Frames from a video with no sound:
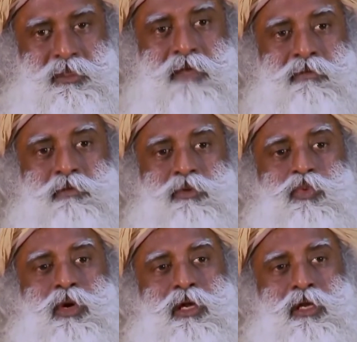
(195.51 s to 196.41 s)
There will be
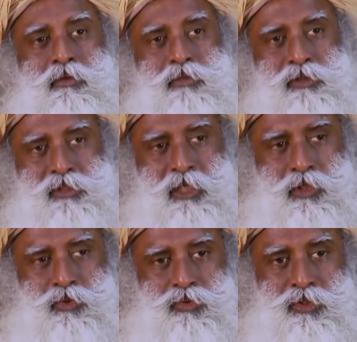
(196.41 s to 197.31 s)
variables
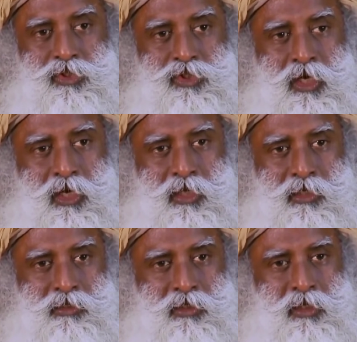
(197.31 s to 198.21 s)
that you… it's
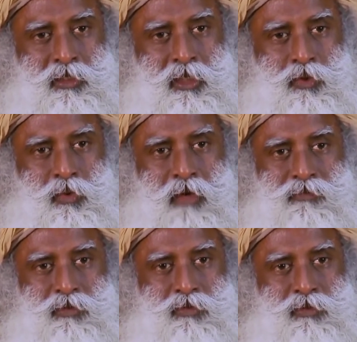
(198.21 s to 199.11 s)
juggling that you
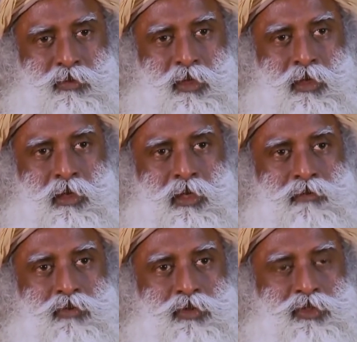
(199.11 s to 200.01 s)
have to do.
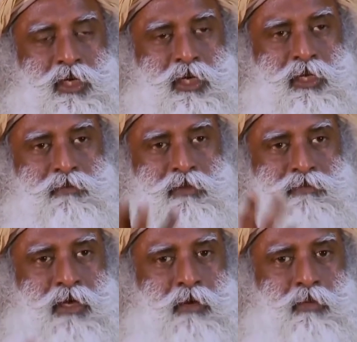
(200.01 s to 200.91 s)
If you're juggling with
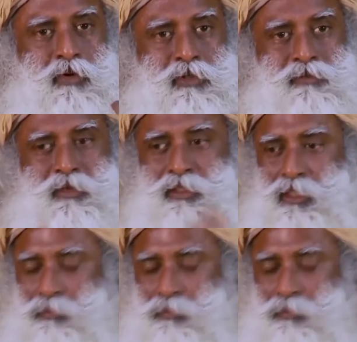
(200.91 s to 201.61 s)
fireballs, one